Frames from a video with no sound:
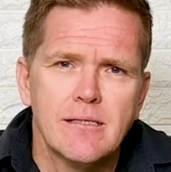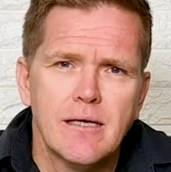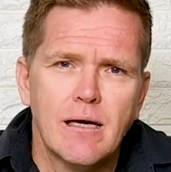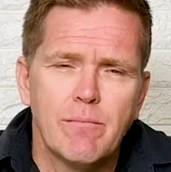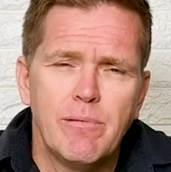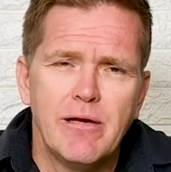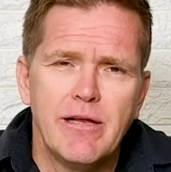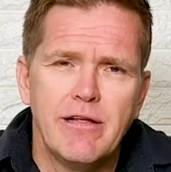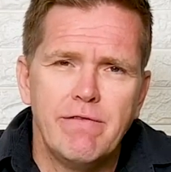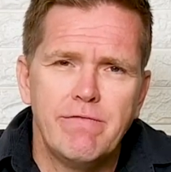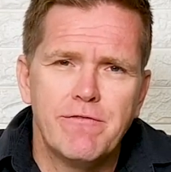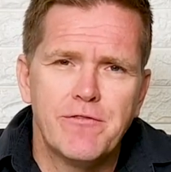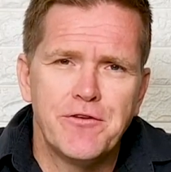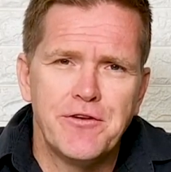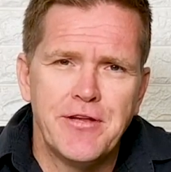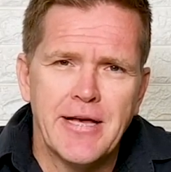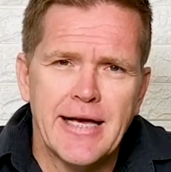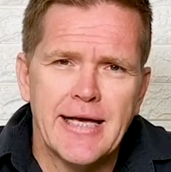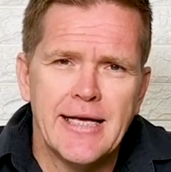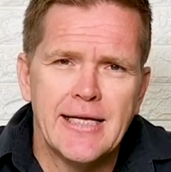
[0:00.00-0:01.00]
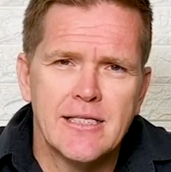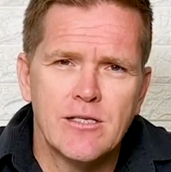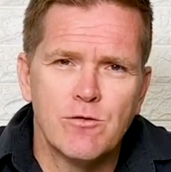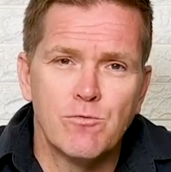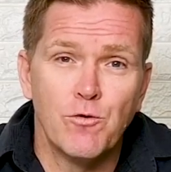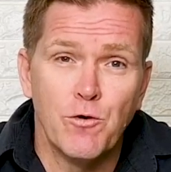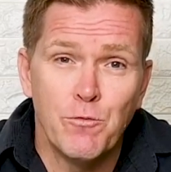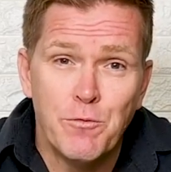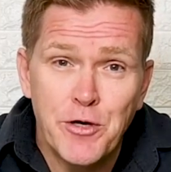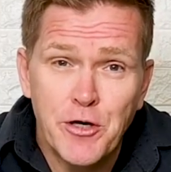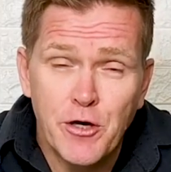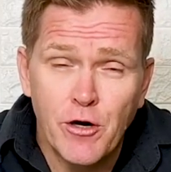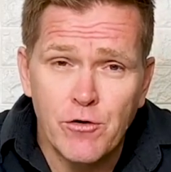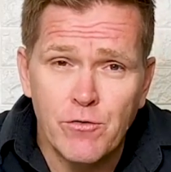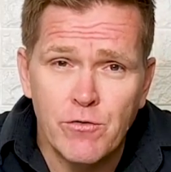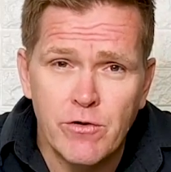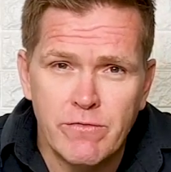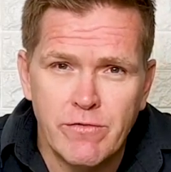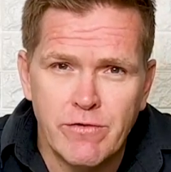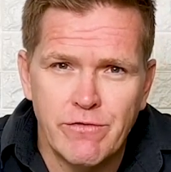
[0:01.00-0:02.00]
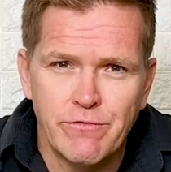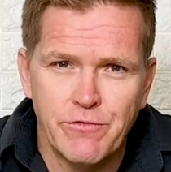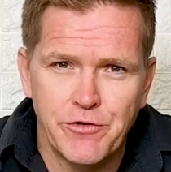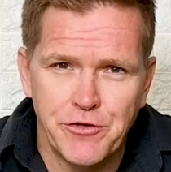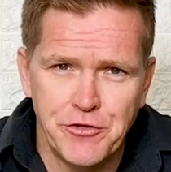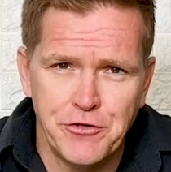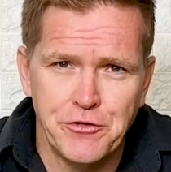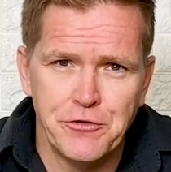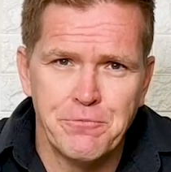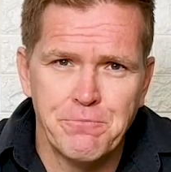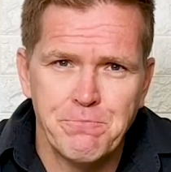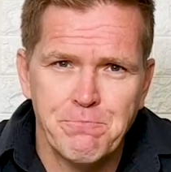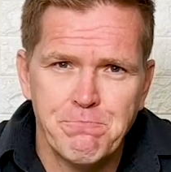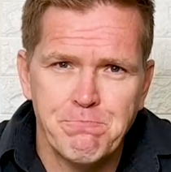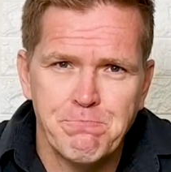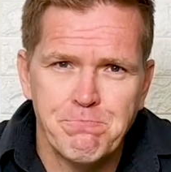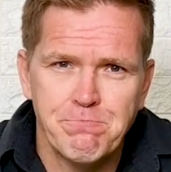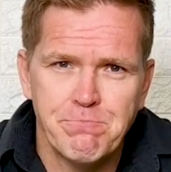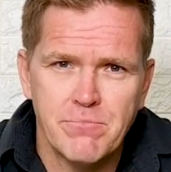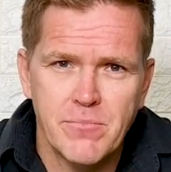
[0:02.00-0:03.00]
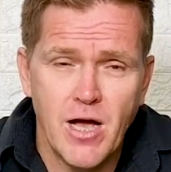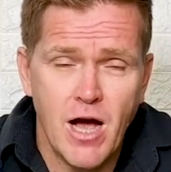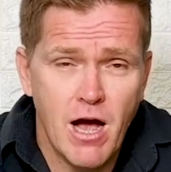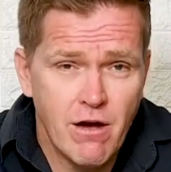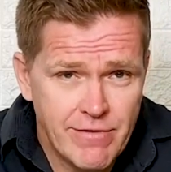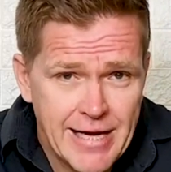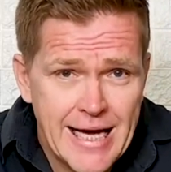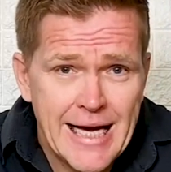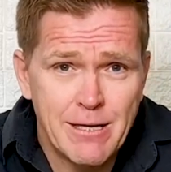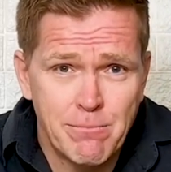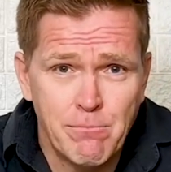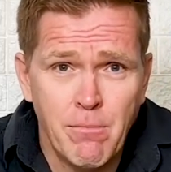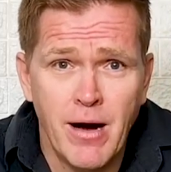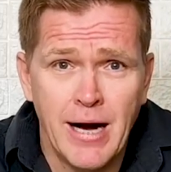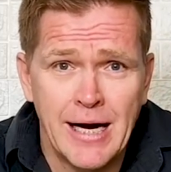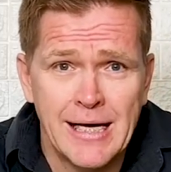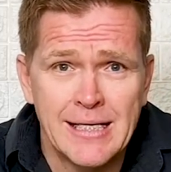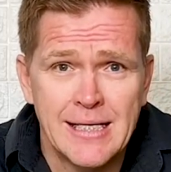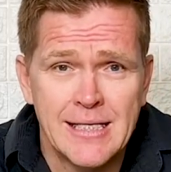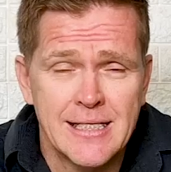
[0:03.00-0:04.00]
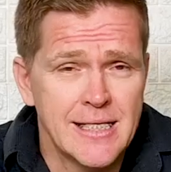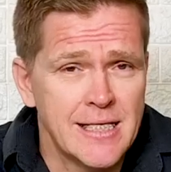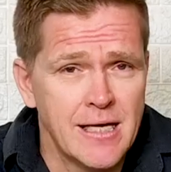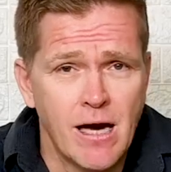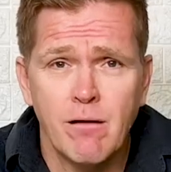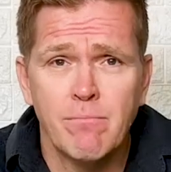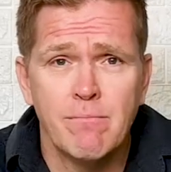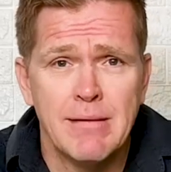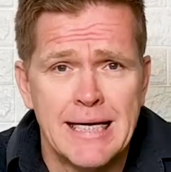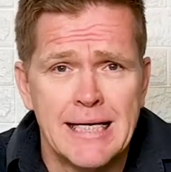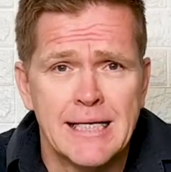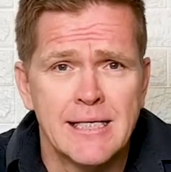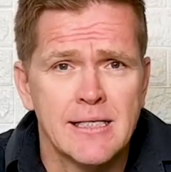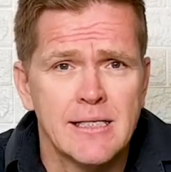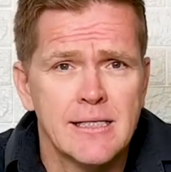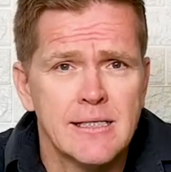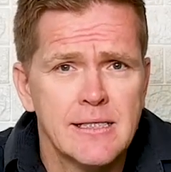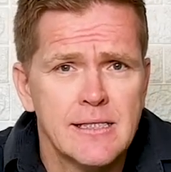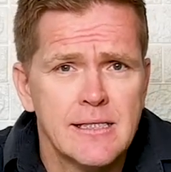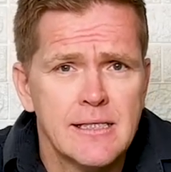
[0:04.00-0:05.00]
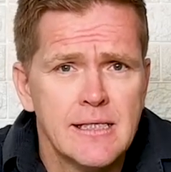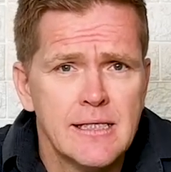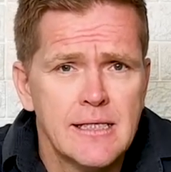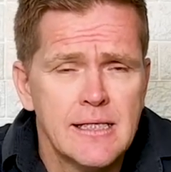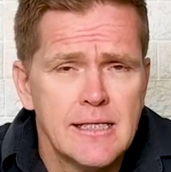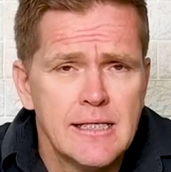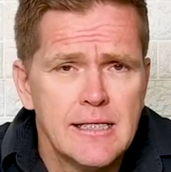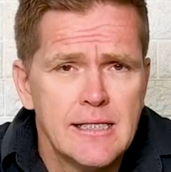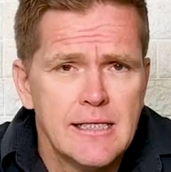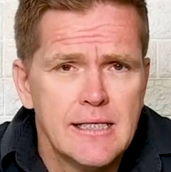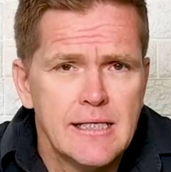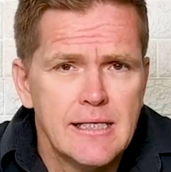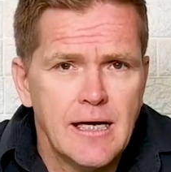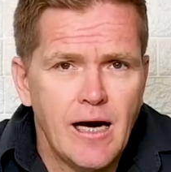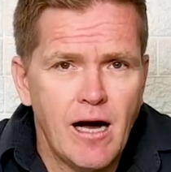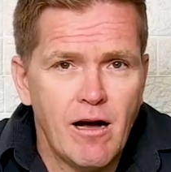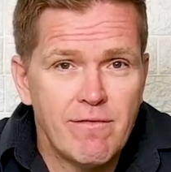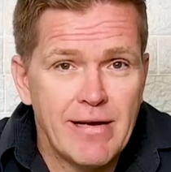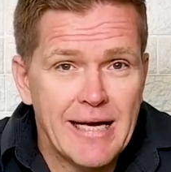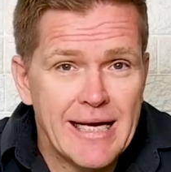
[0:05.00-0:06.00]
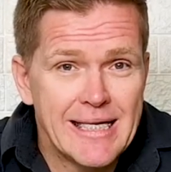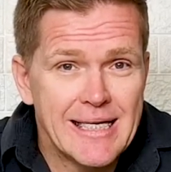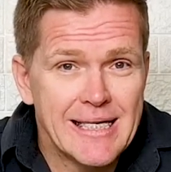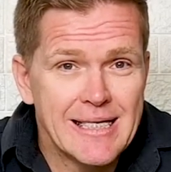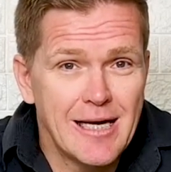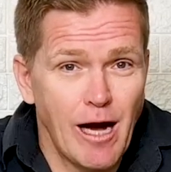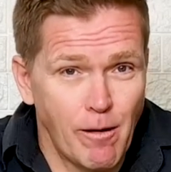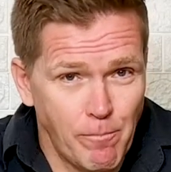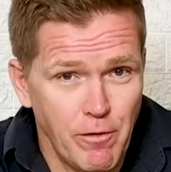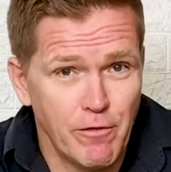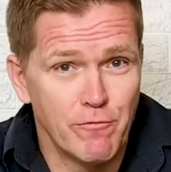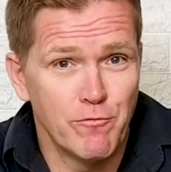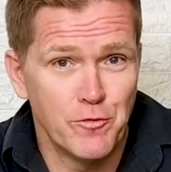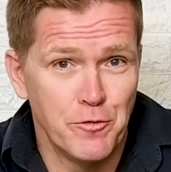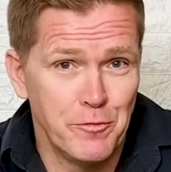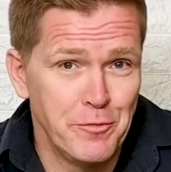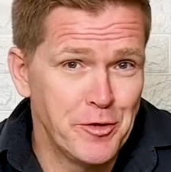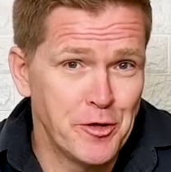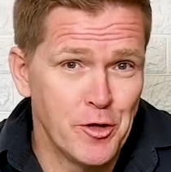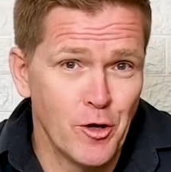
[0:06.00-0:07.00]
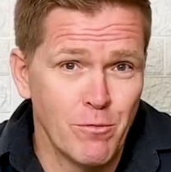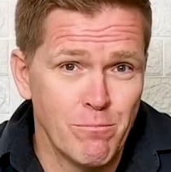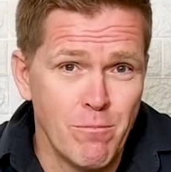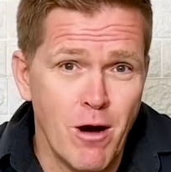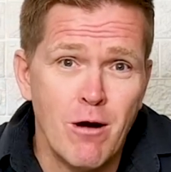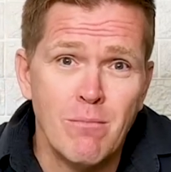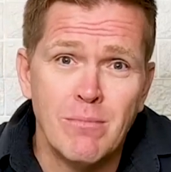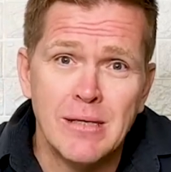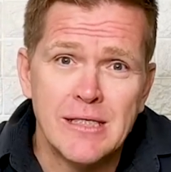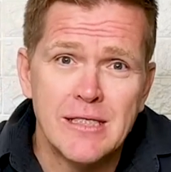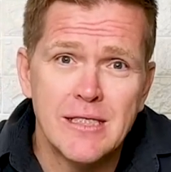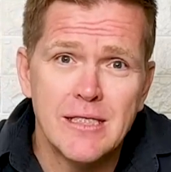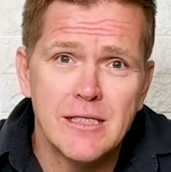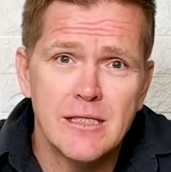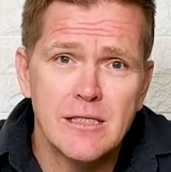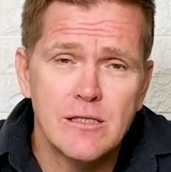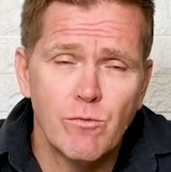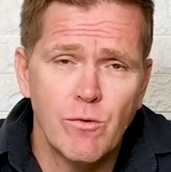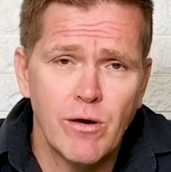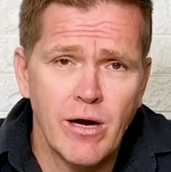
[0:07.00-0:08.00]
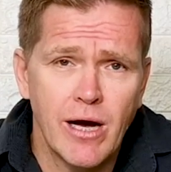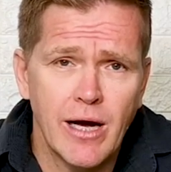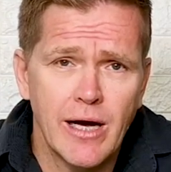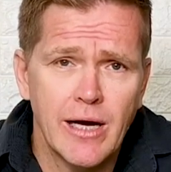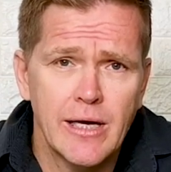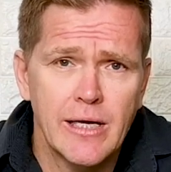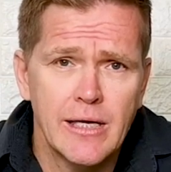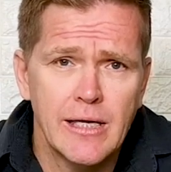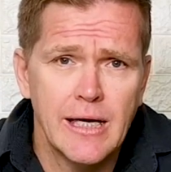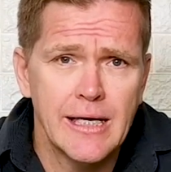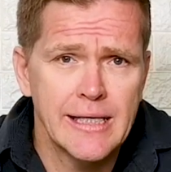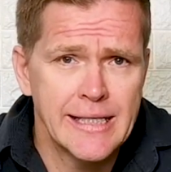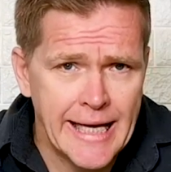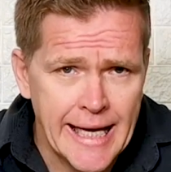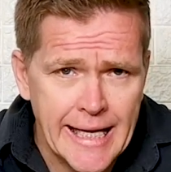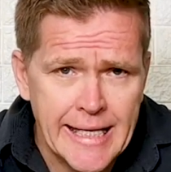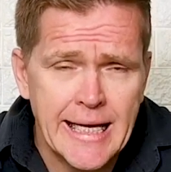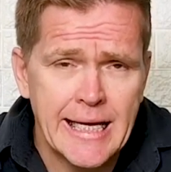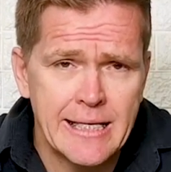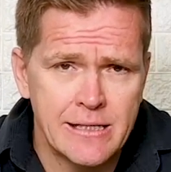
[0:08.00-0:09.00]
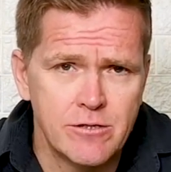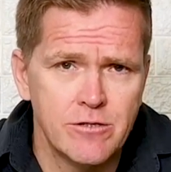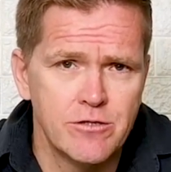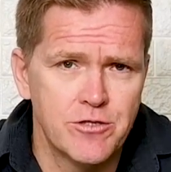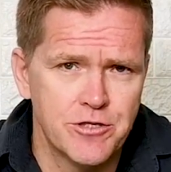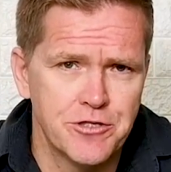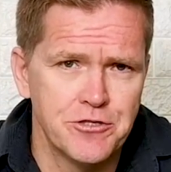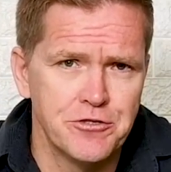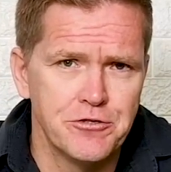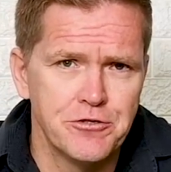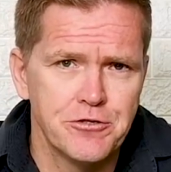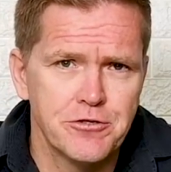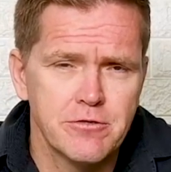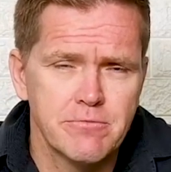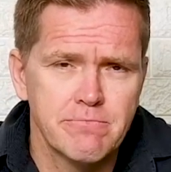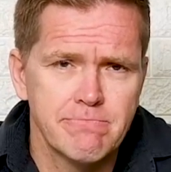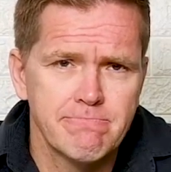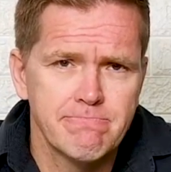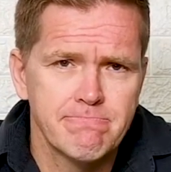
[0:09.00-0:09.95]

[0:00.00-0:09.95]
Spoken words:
I believe today is a Rubicon River for you. I've had mine as a young man. I've had a couple of Rubicon moments where I again had to choose.